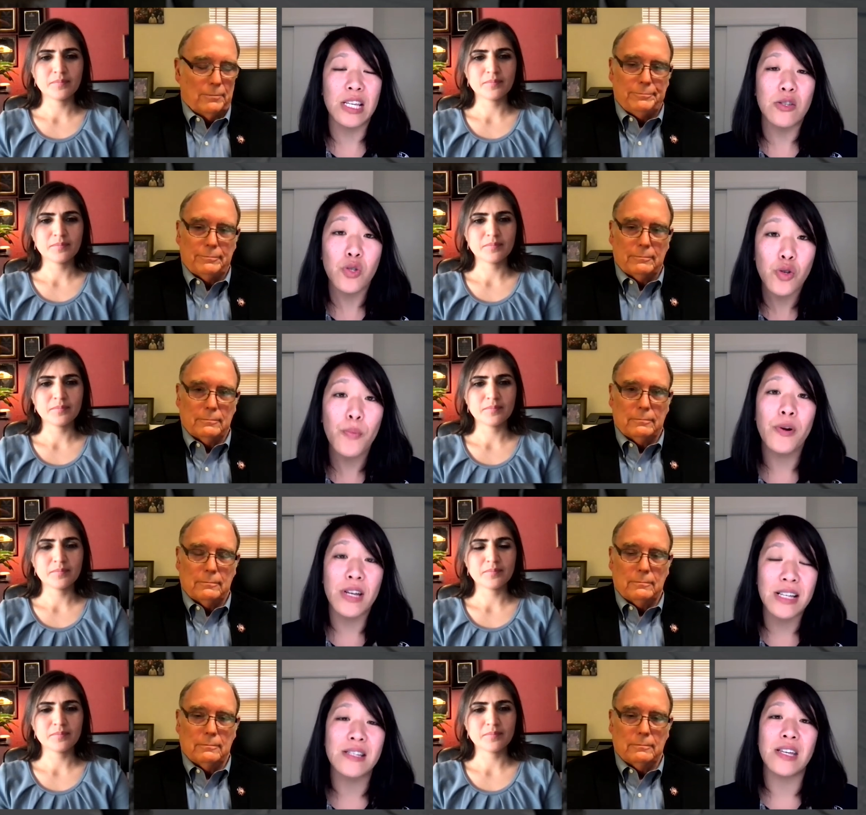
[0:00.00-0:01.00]
Speaker 1: super
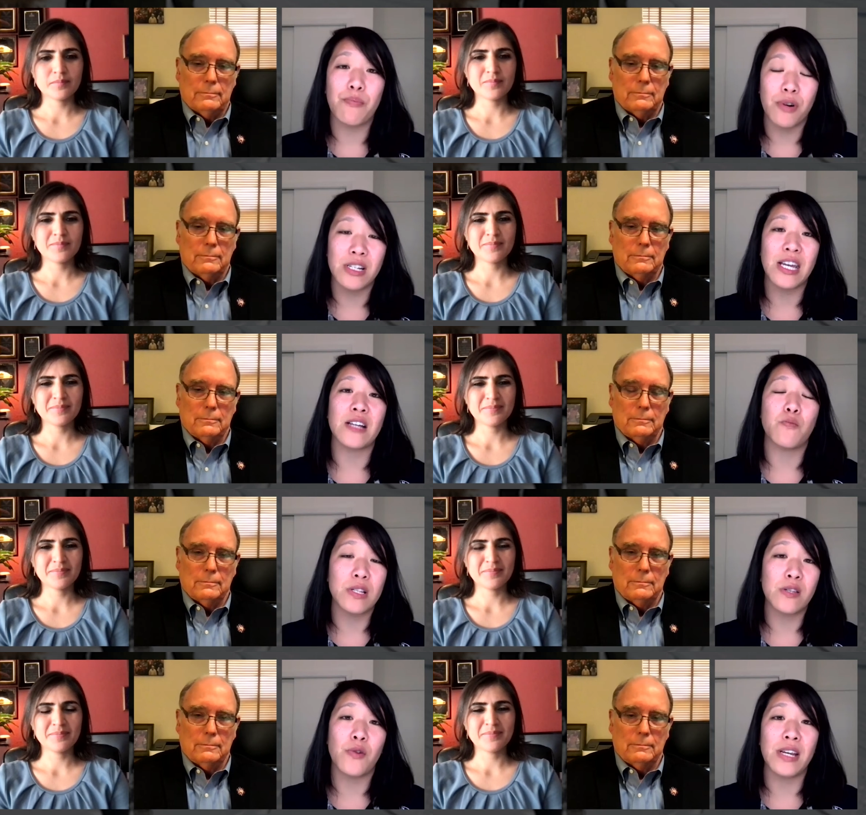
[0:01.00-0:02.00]
easily predict
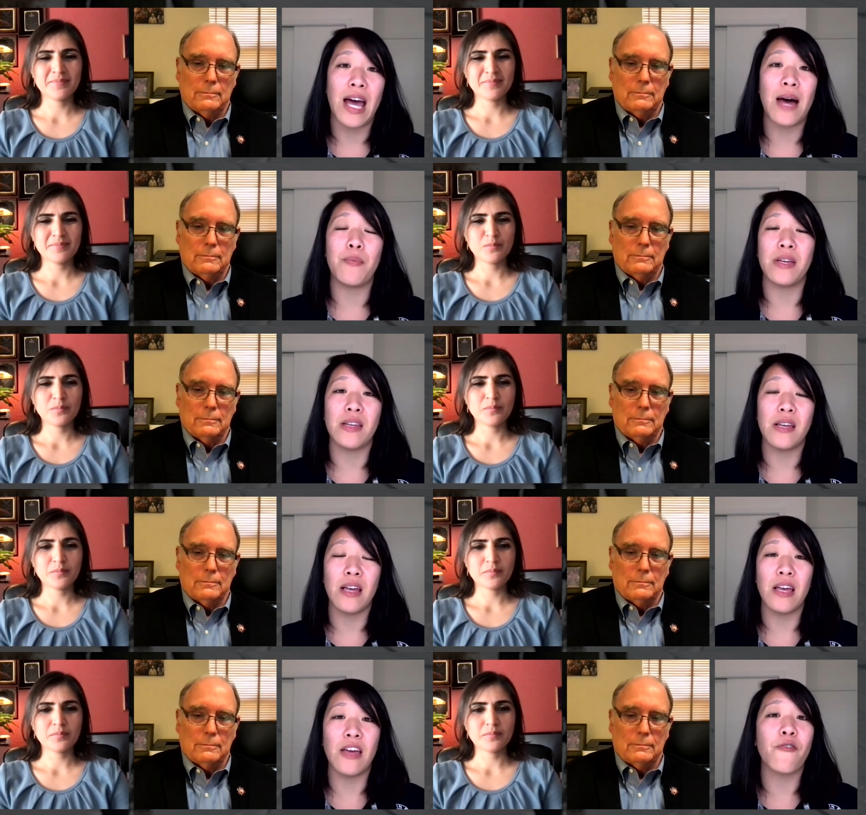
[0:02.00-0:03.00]
what's going to happen
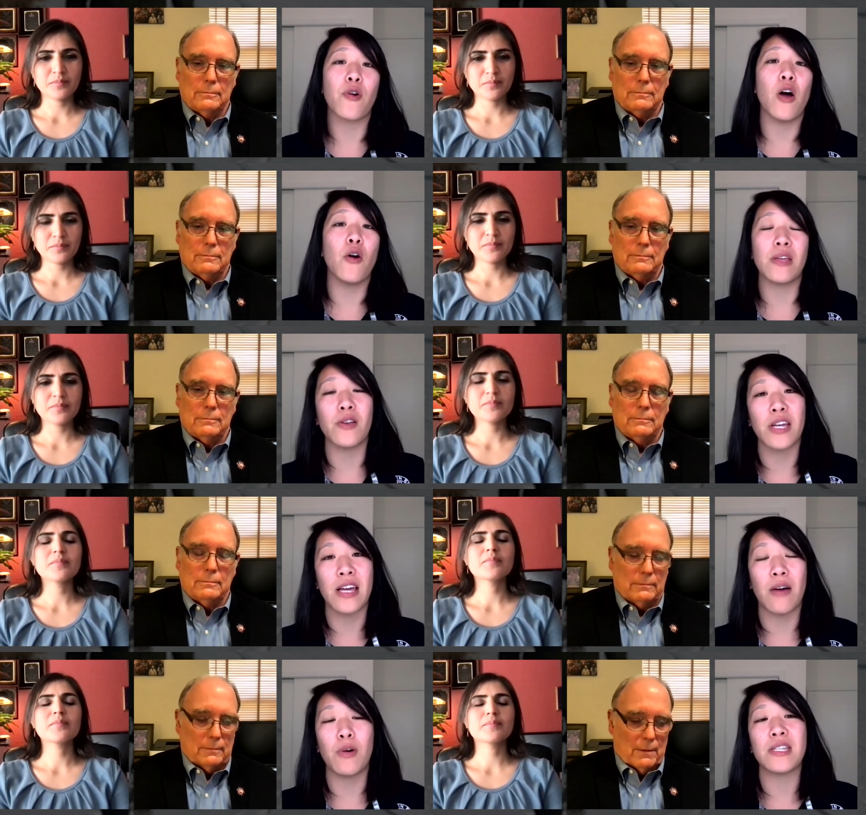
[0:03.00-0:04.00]
if we're only looking
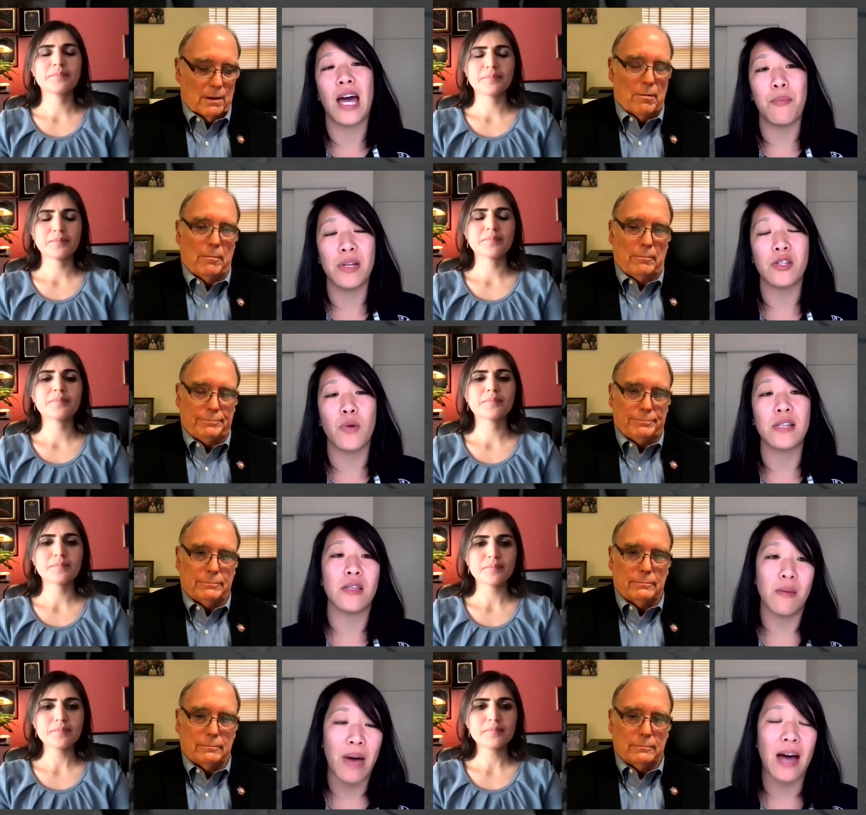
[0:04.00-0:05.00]
at what's happened to us
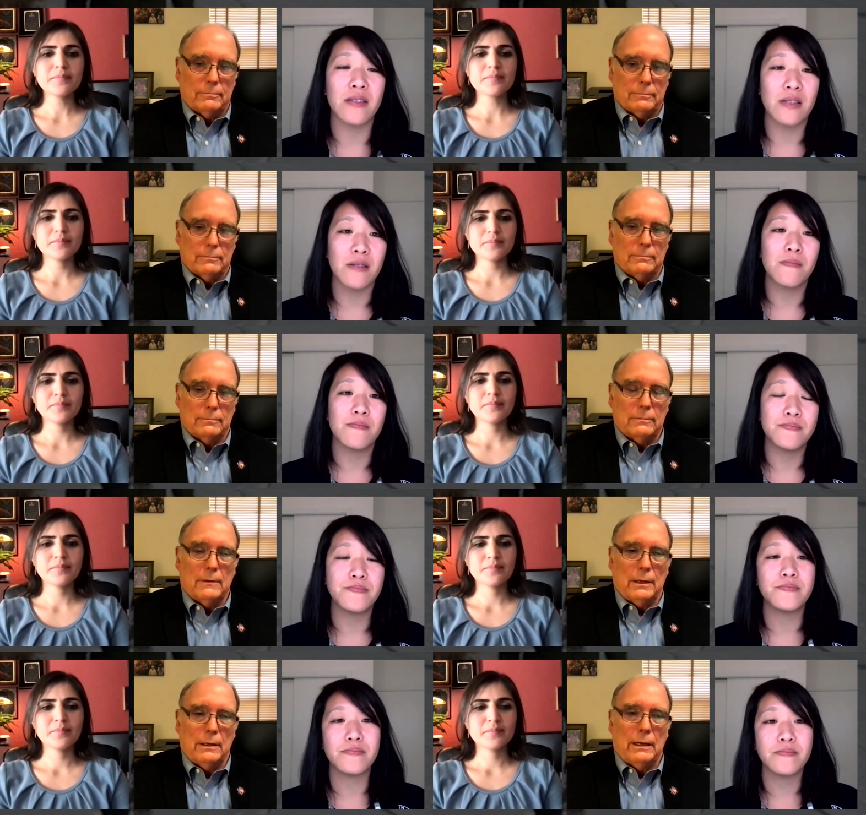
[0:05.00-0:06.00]
in the past
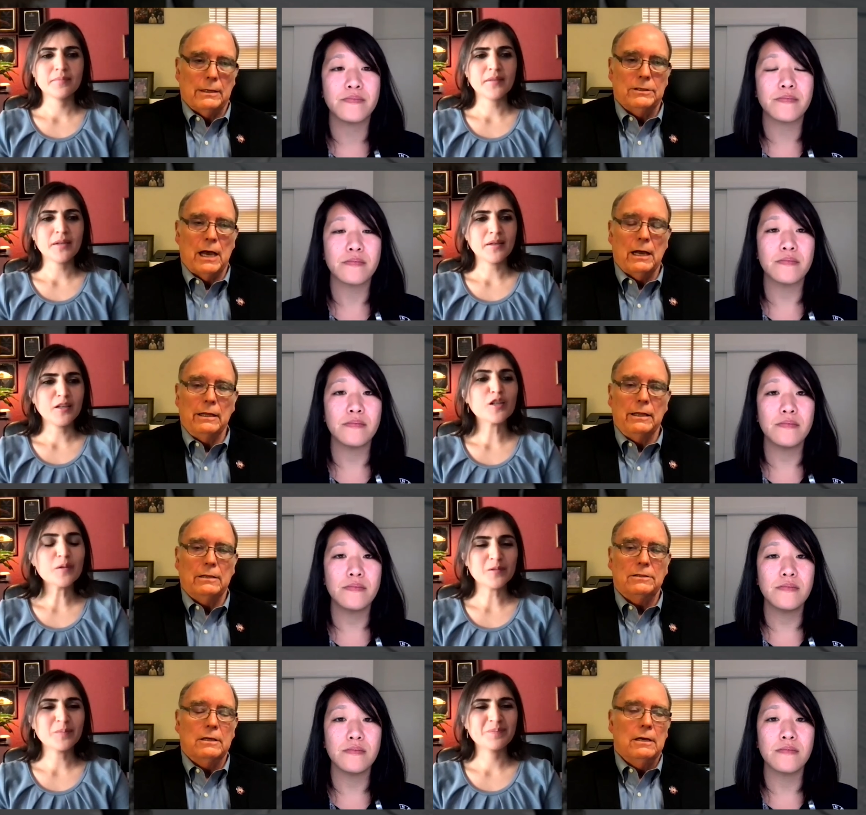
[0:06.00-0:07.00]
Speaker 2: exactly
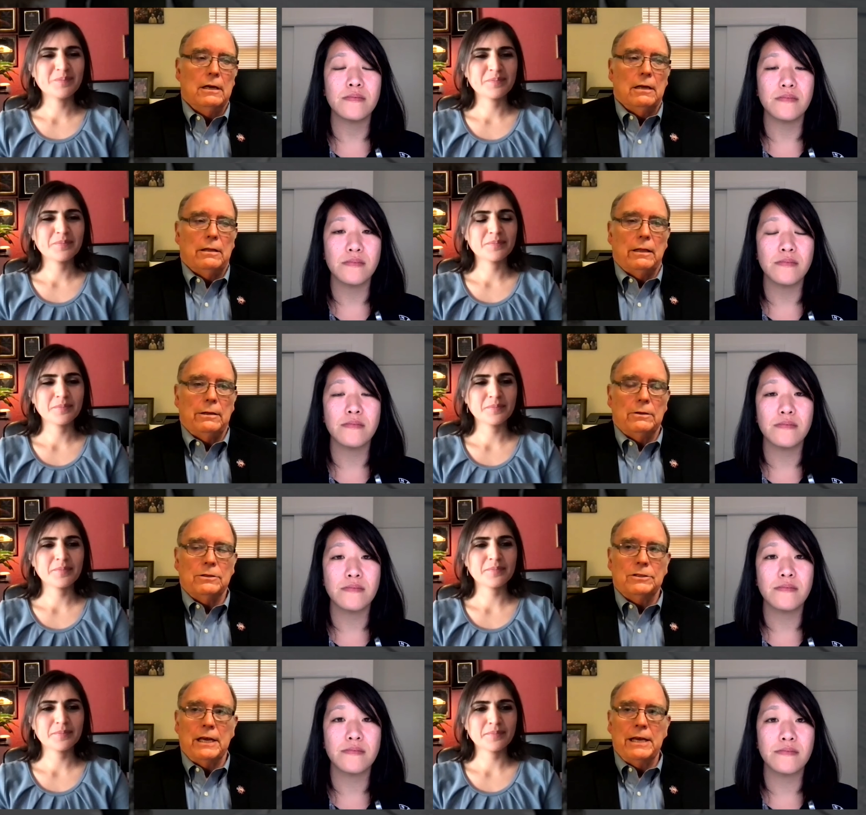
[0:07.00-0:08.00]
that's there's a
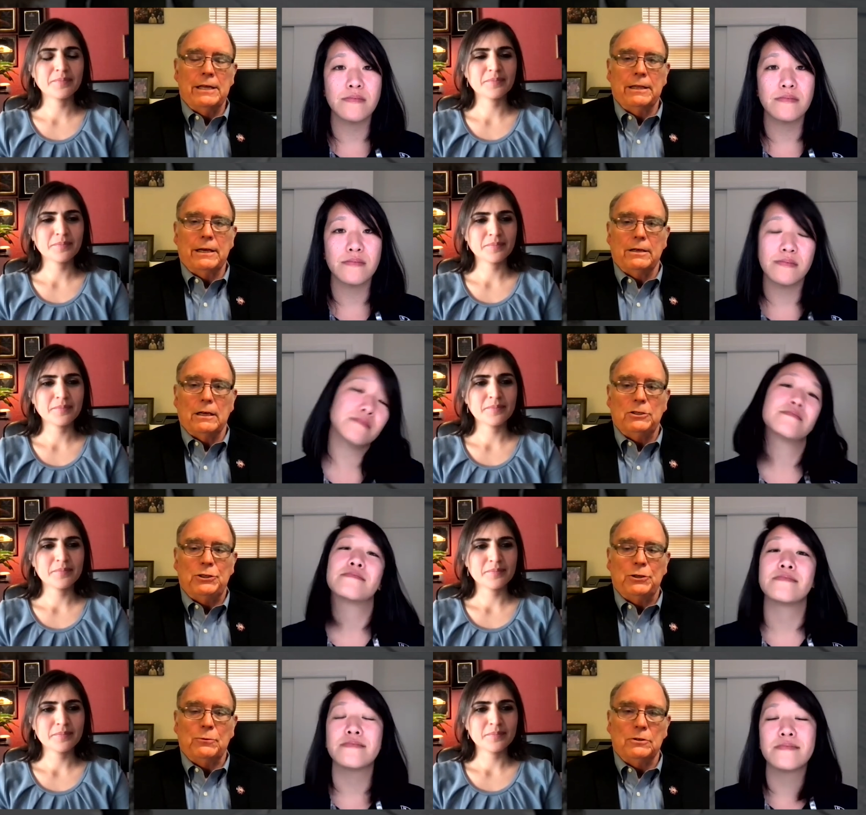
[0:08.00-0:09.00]
saying that uh,
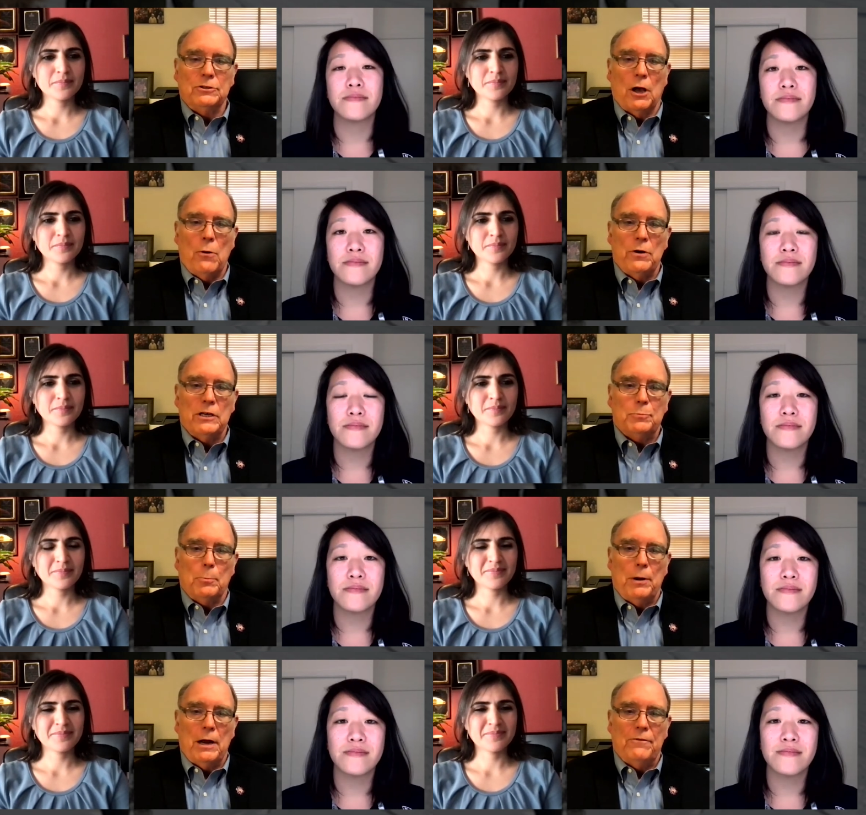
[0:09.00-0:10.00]
generals always
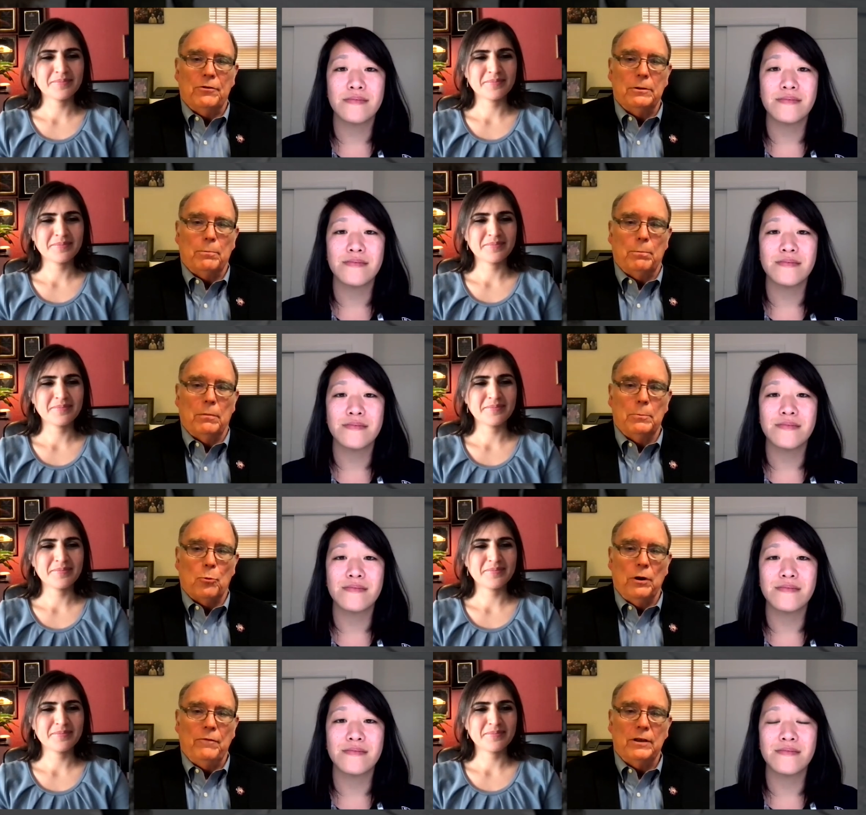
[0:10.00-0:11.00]
prepare for the, the
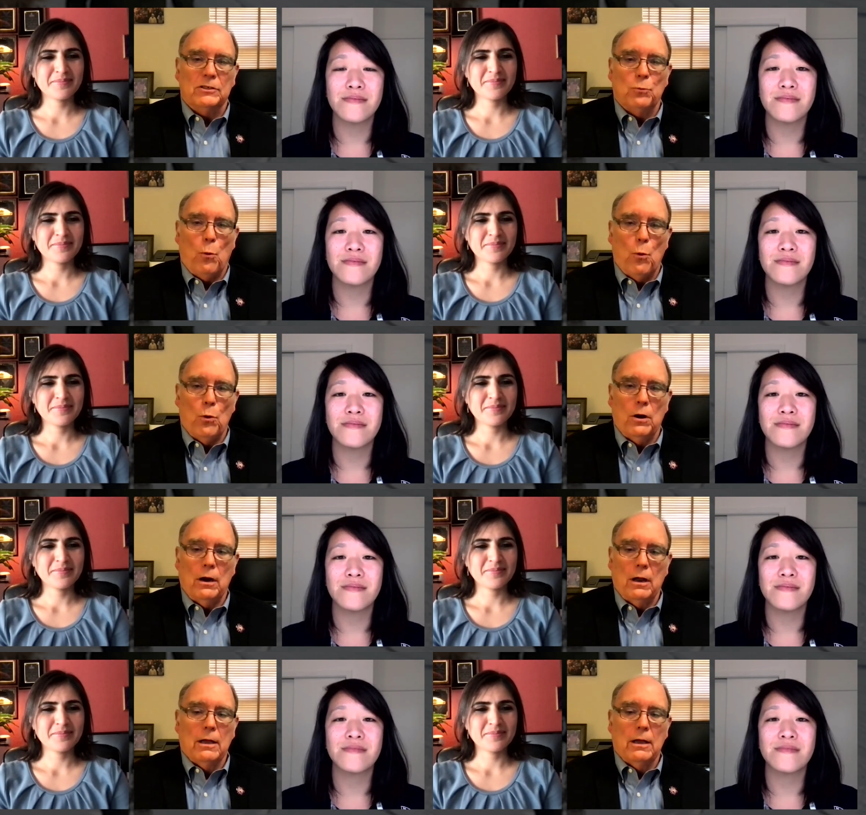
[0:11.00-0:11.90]
previous war